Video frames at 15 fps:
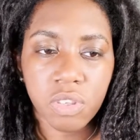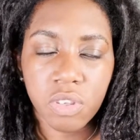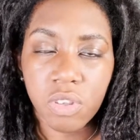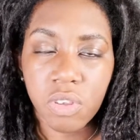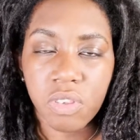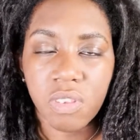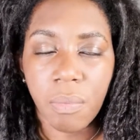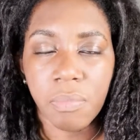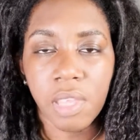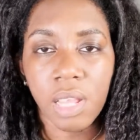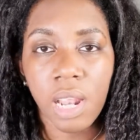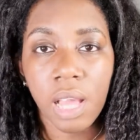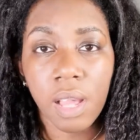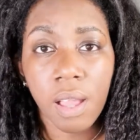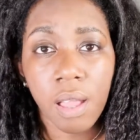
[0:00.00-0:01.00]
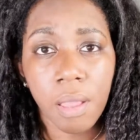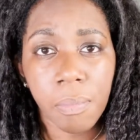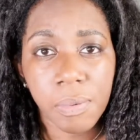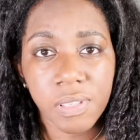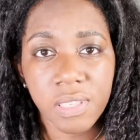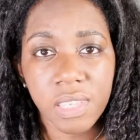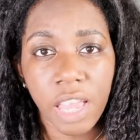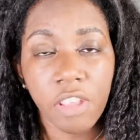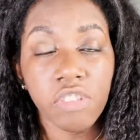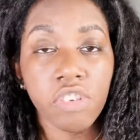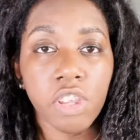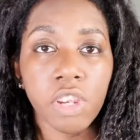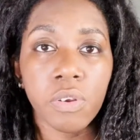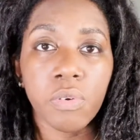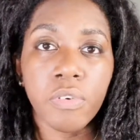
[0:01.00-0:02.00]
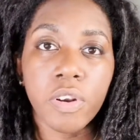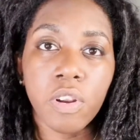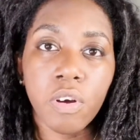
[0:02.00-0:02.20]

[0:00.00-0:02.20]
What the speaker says: to do something like urban sketching or a